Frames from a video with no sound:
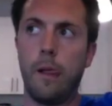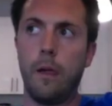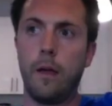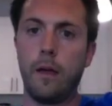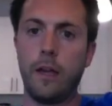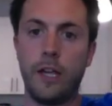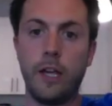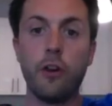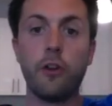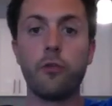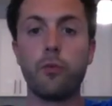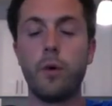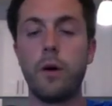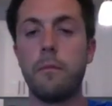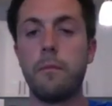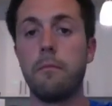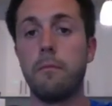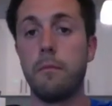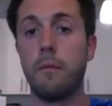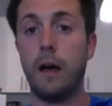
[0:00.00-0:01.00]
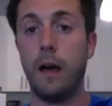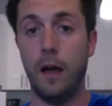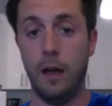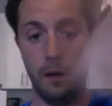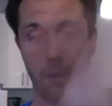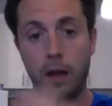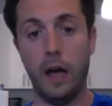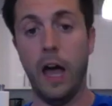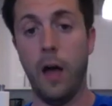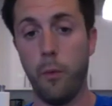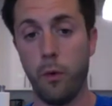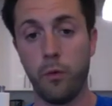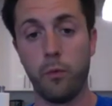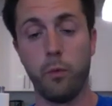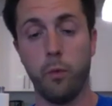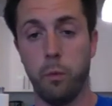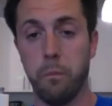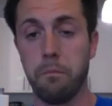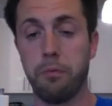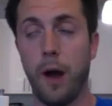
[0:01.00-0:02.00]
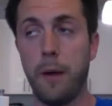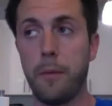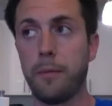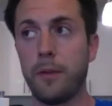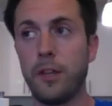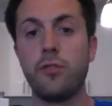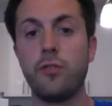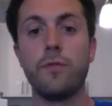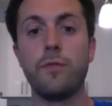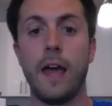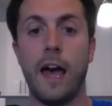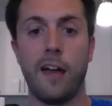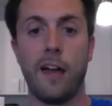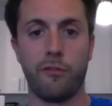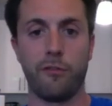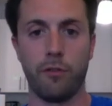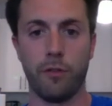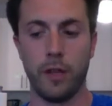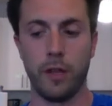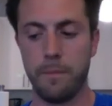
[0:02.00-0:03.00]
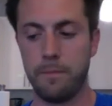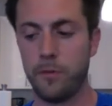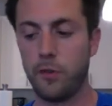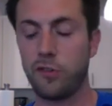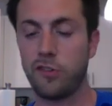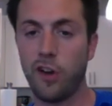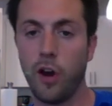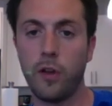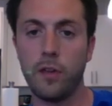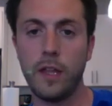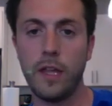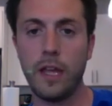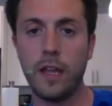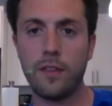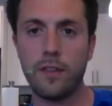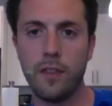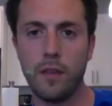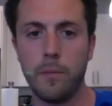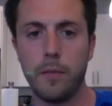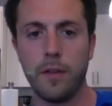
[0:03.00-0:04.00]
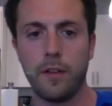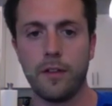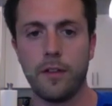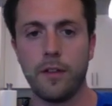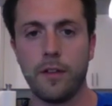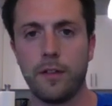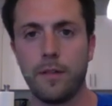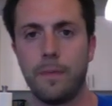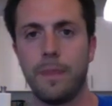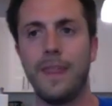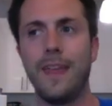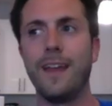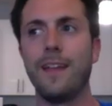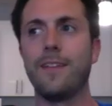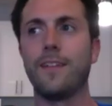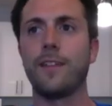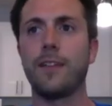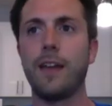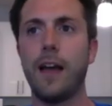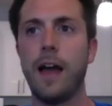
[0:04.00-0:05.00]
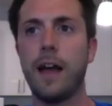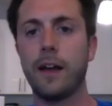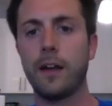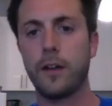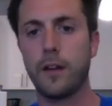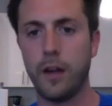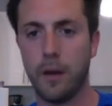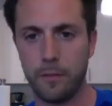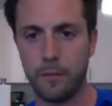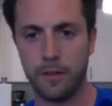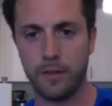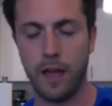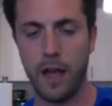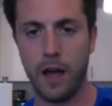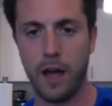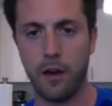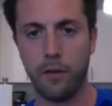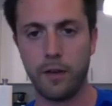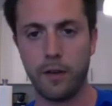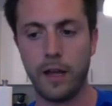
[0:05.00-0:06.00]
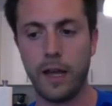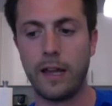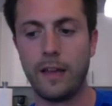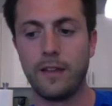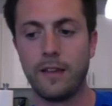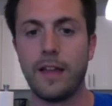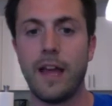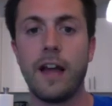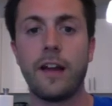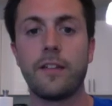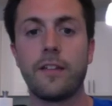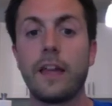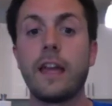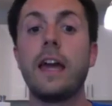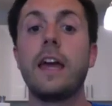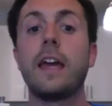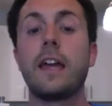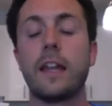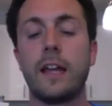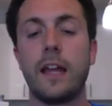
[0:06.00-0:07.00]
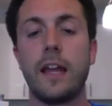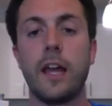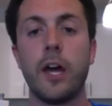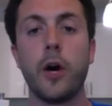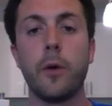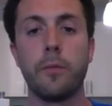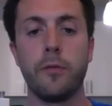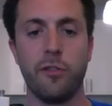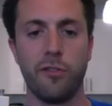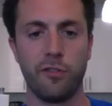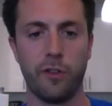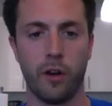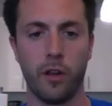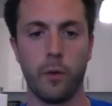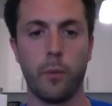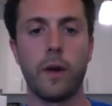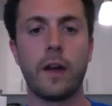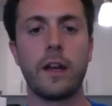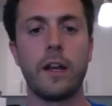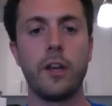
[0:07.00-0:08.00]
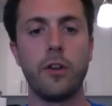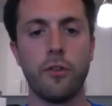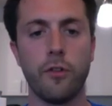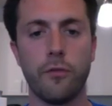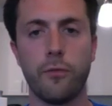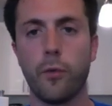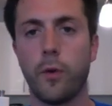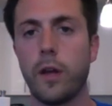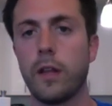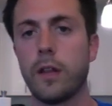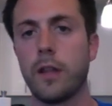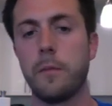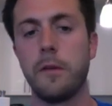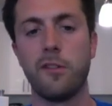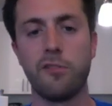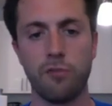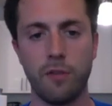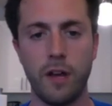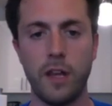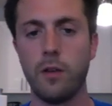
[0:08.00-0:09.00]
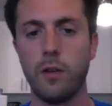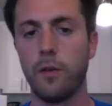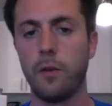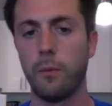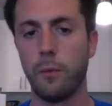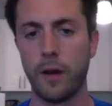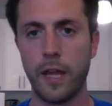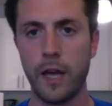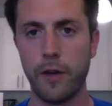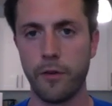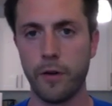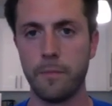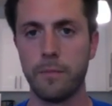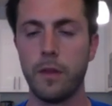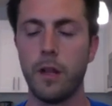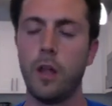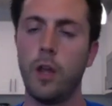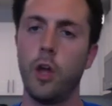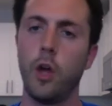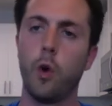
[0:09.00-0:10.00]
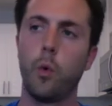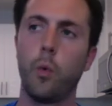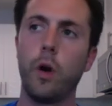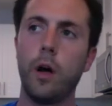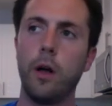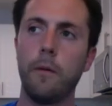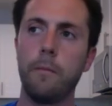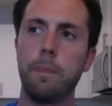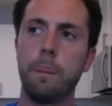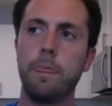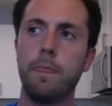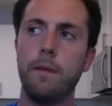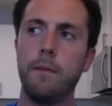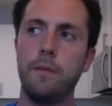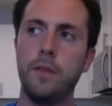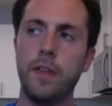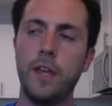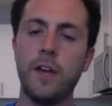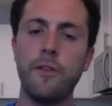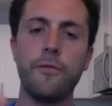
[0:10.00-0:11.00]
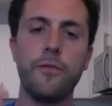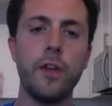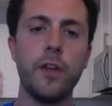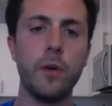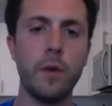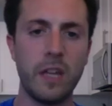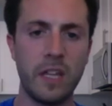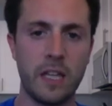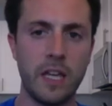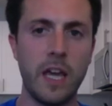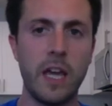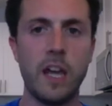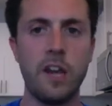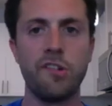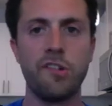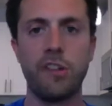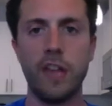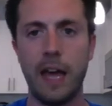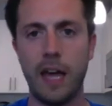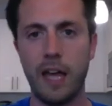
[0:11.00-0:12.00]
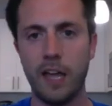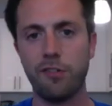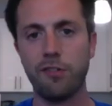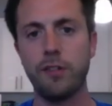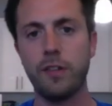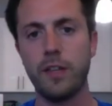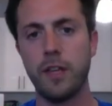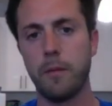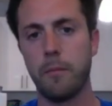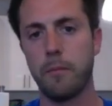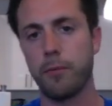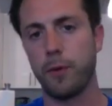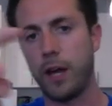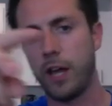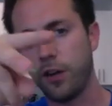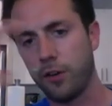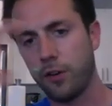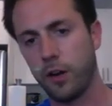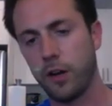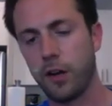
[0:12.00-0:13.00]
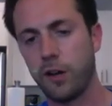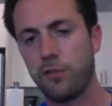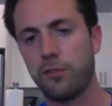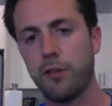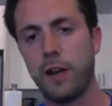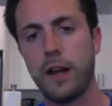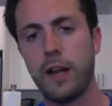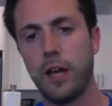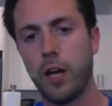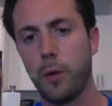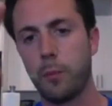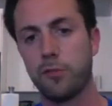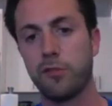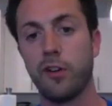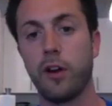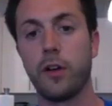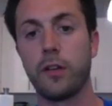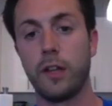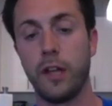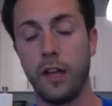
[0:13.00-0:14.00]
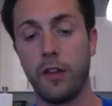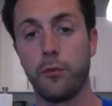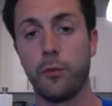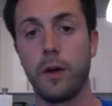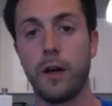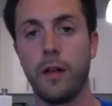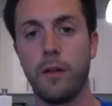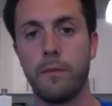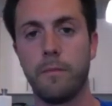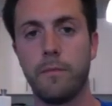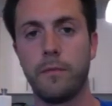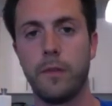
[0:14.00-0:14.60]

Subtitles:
Here's what I would probably do naturally. Charlie gets in the business, and Zach comes down, and Zach's like, hey, can I help you, Charlie? What can I do for you? Let me train you, whatever. Well, if they're engaged, Ashley and Brent are going to try to help Charlie as well.